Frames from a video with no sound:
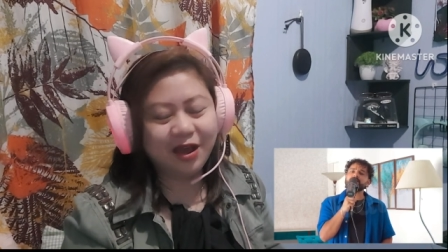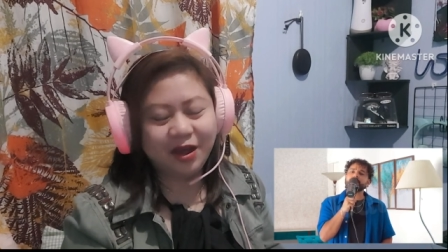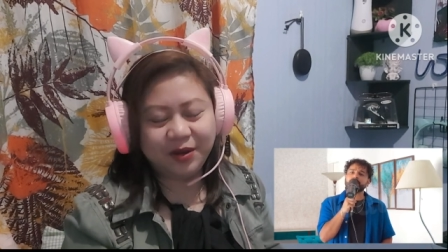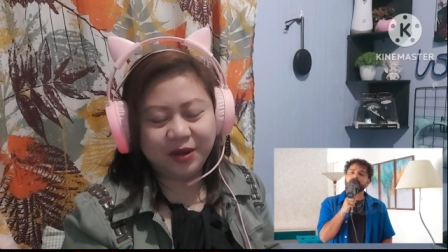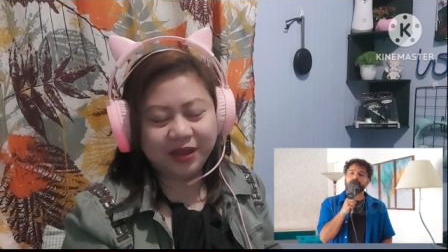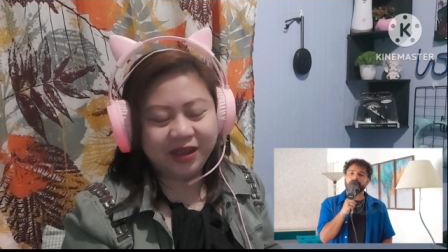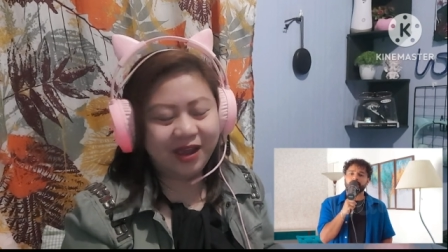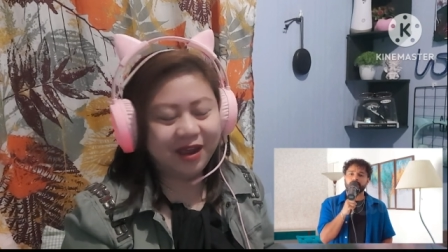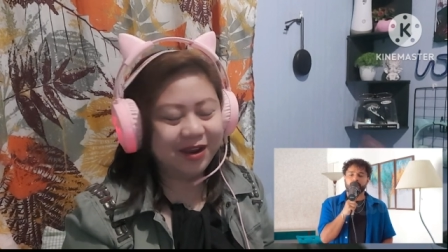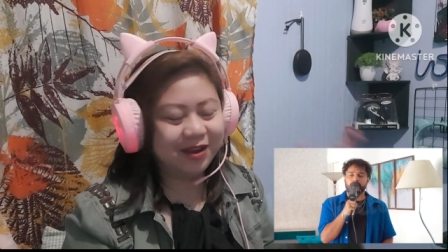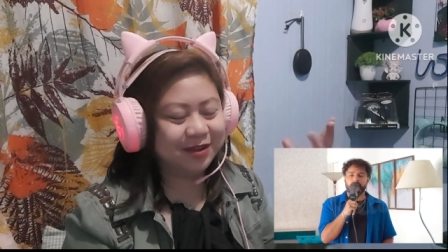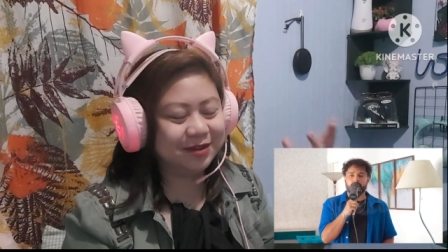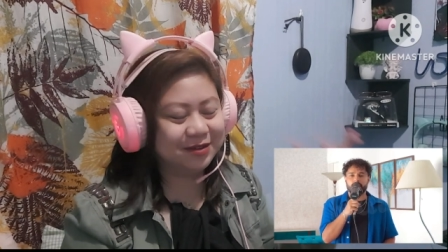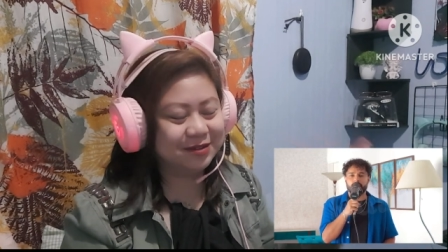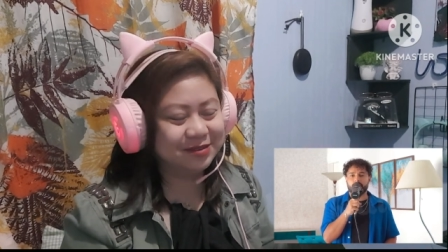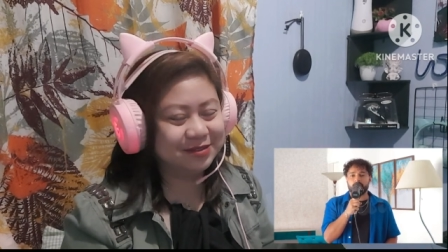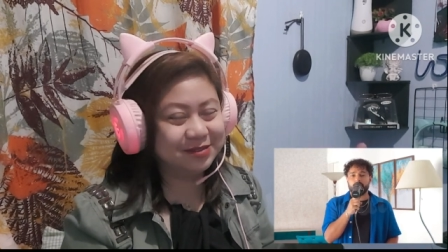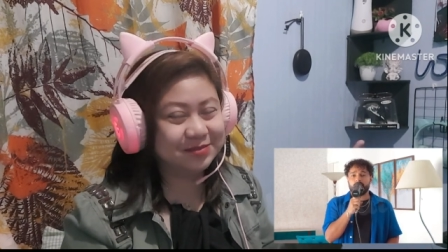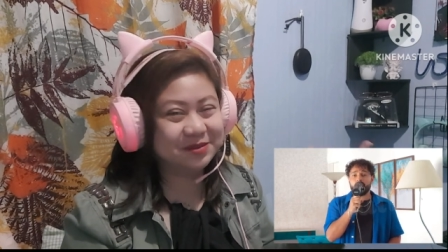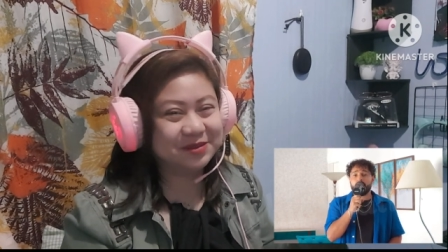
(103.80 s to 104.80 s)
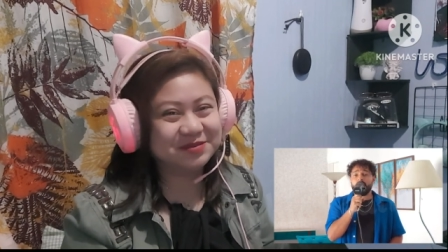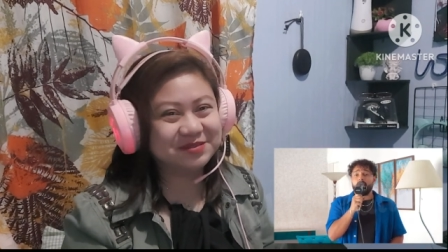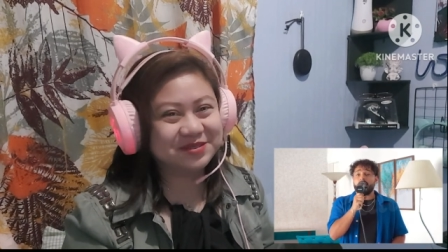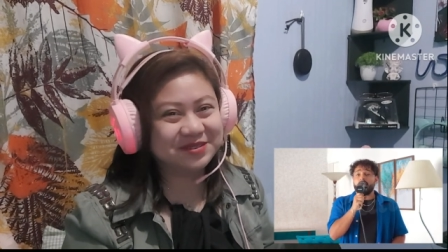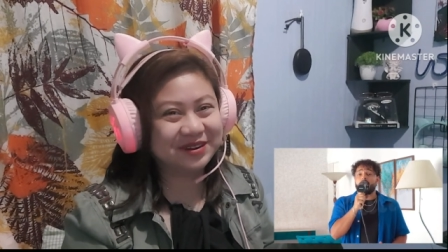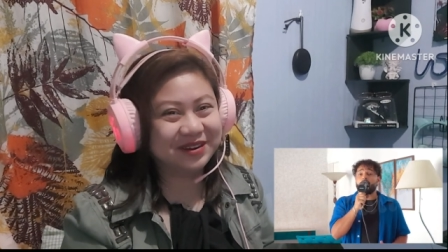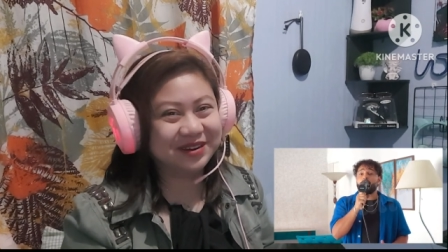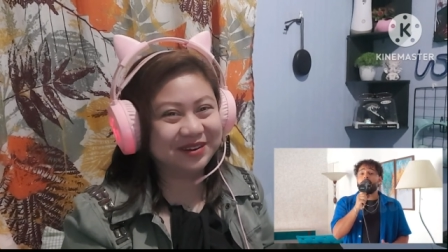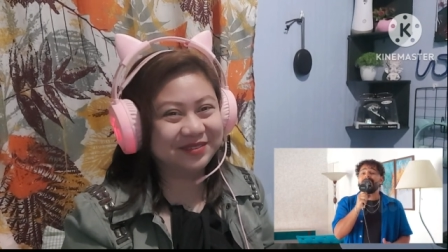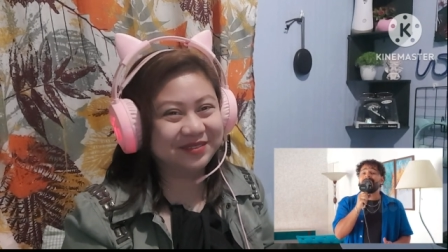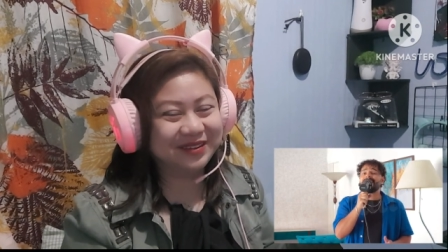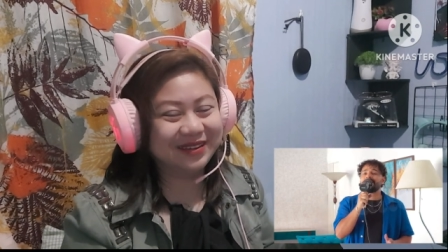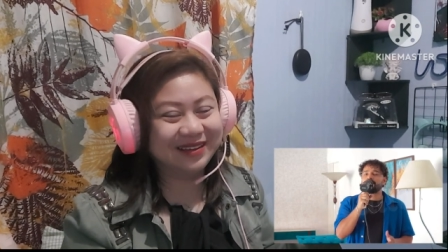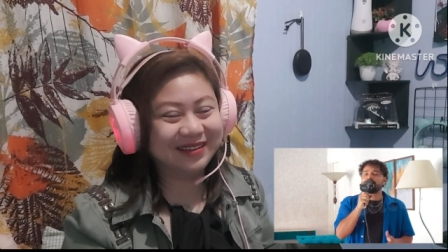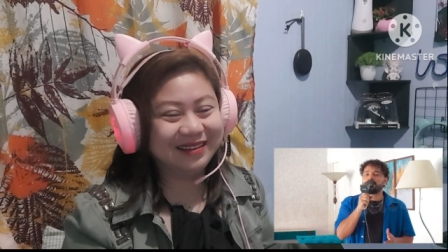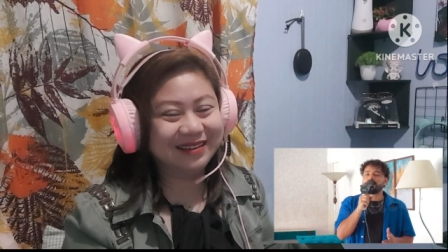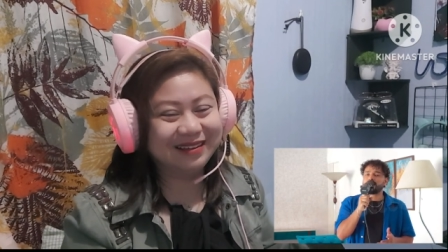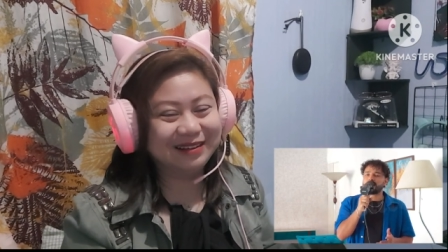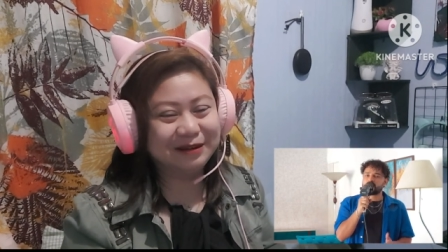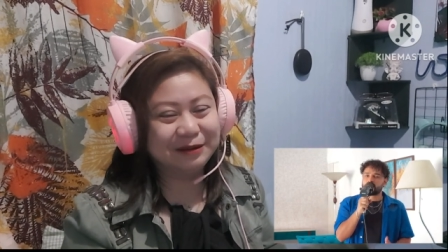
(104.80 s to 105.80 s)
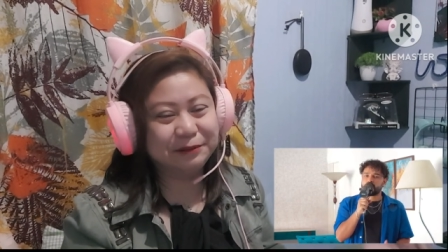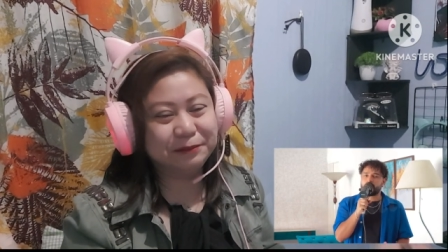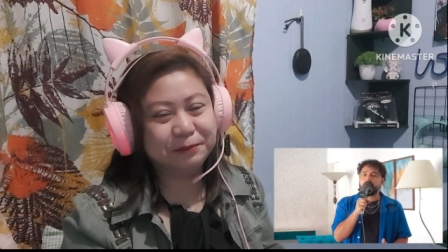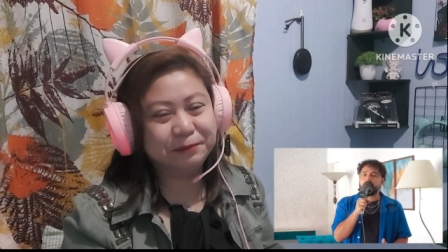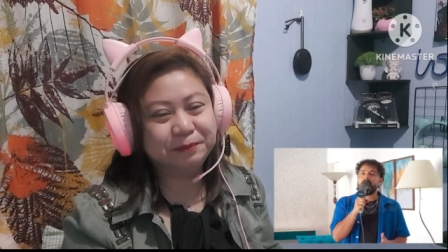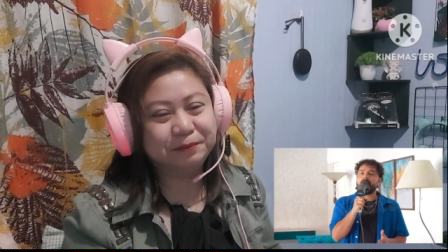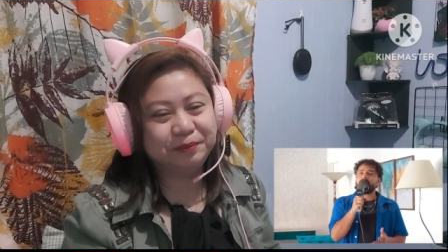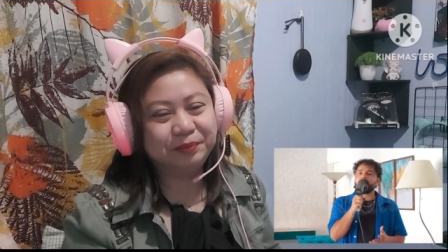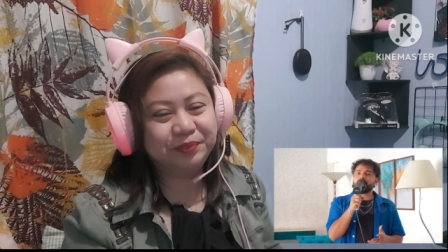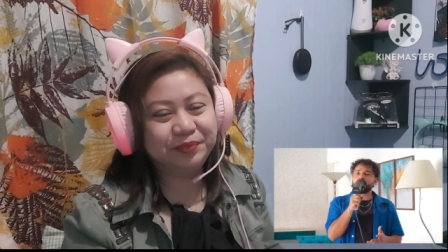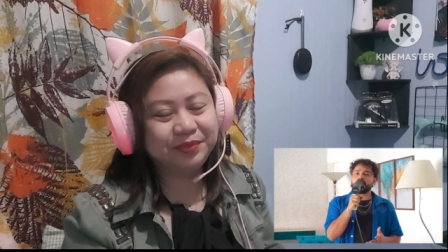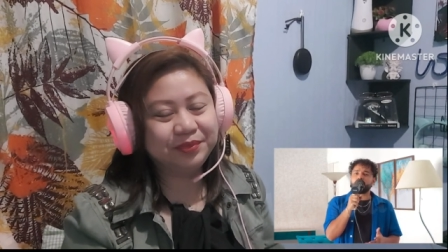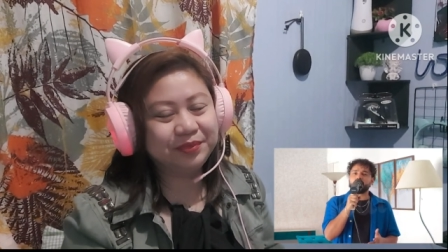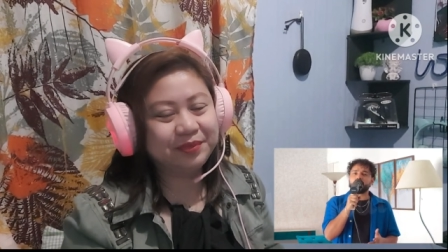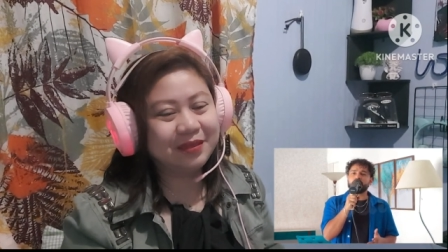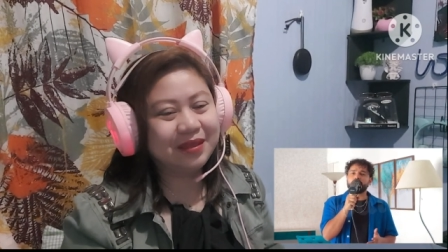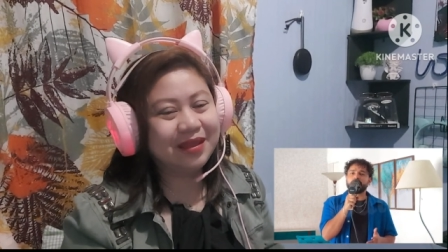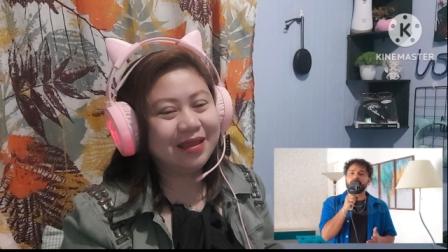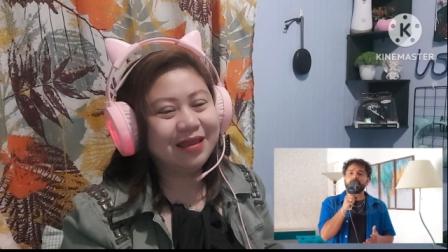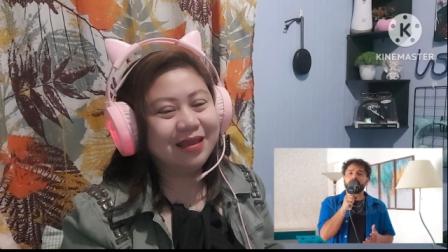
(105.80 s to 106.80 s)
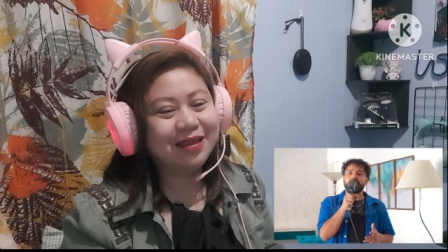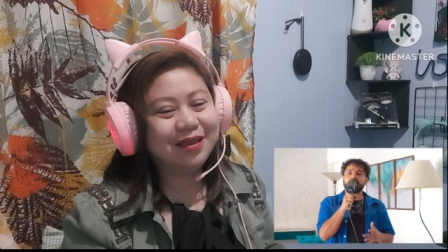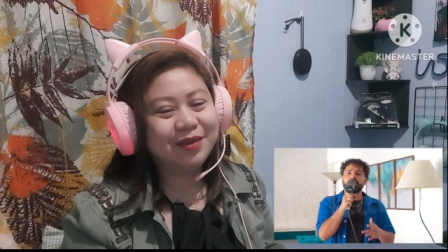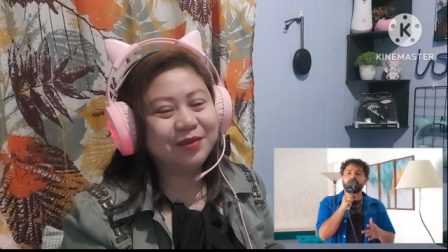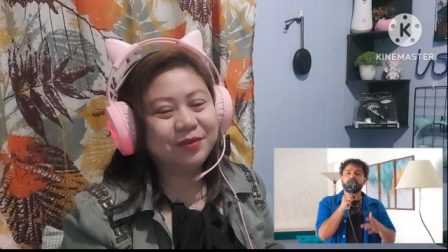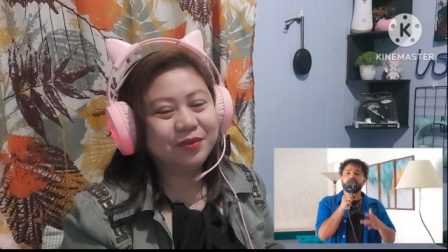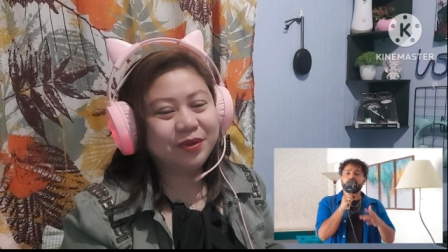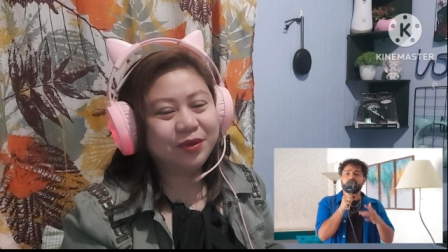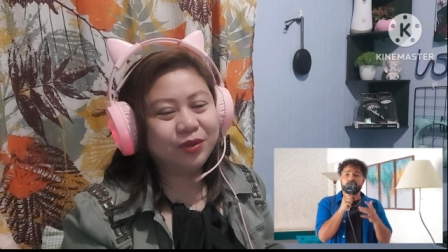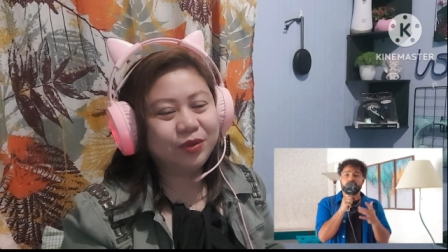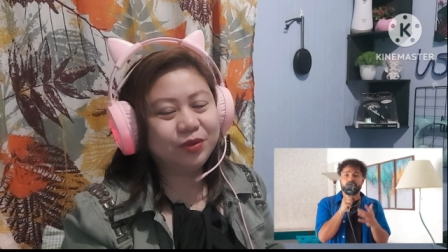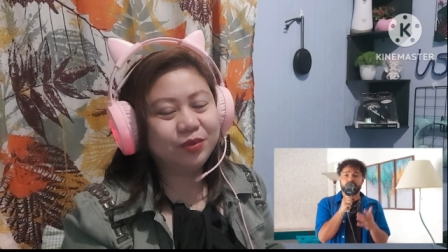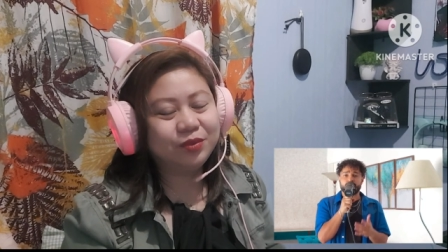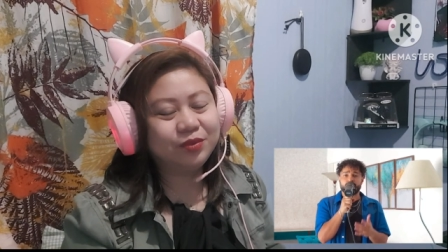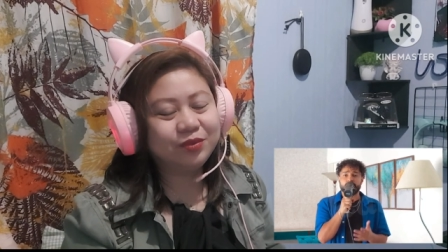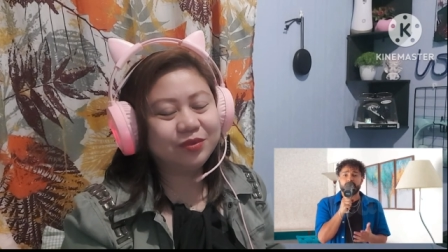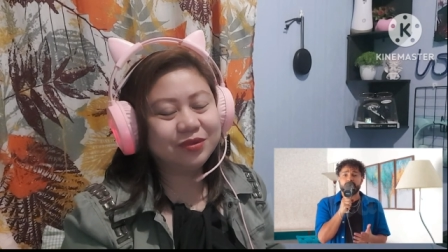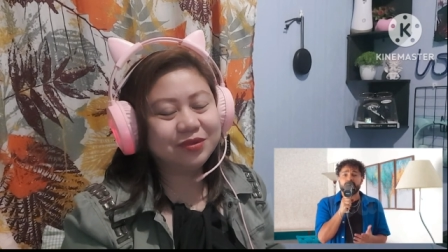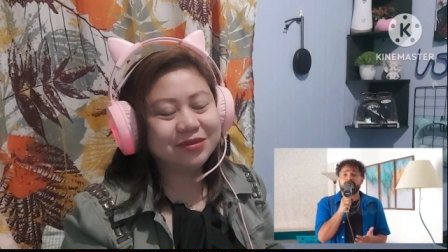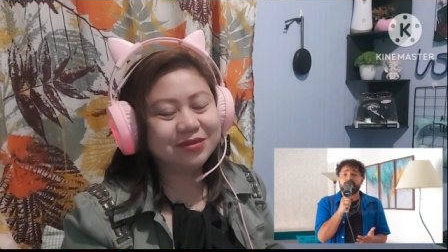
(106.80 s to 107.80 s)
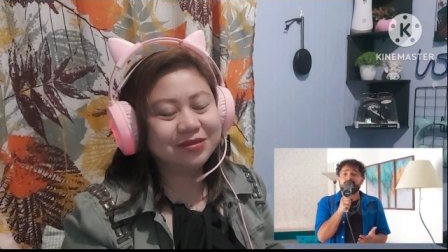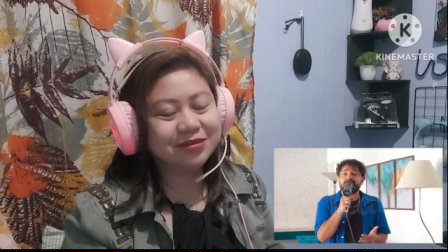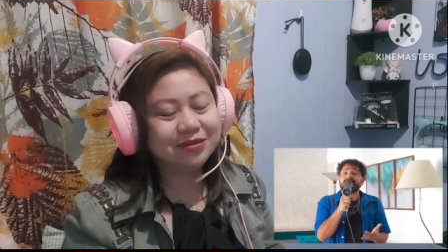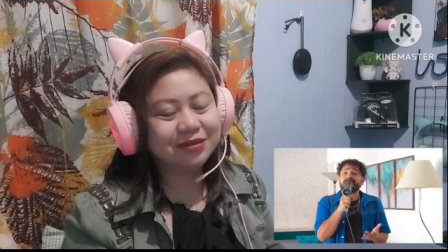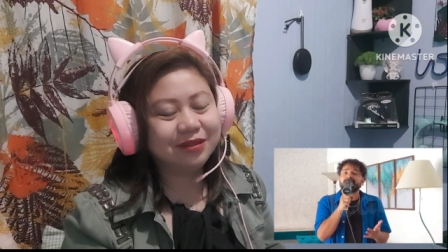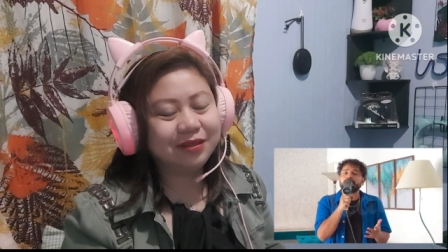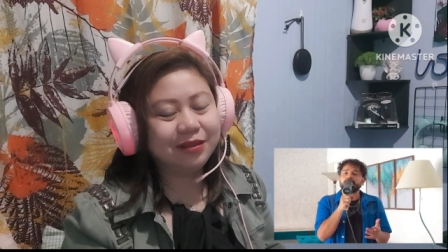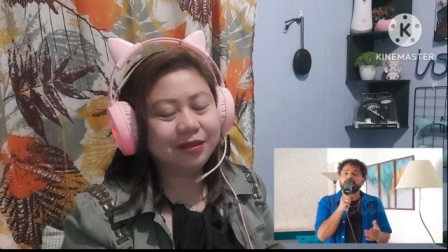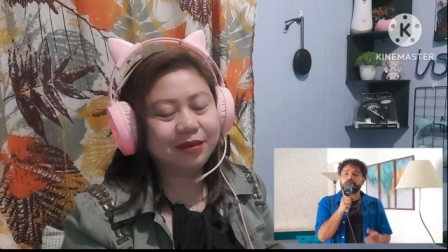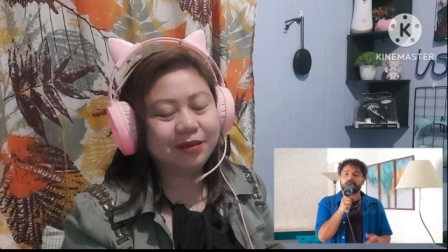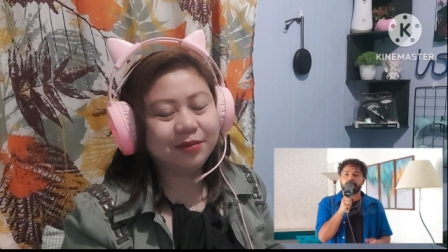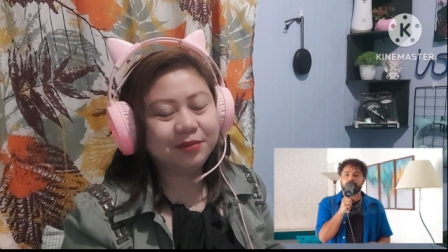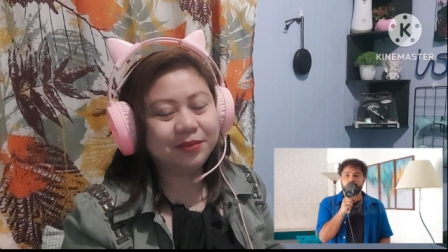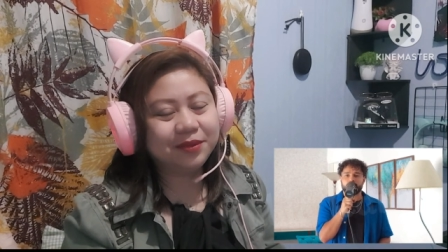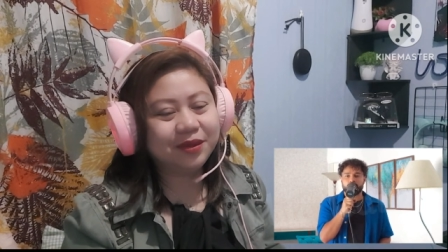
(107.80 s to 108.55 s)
Oh, I got a goosebumps right now. Watch you smile while you are sleeping,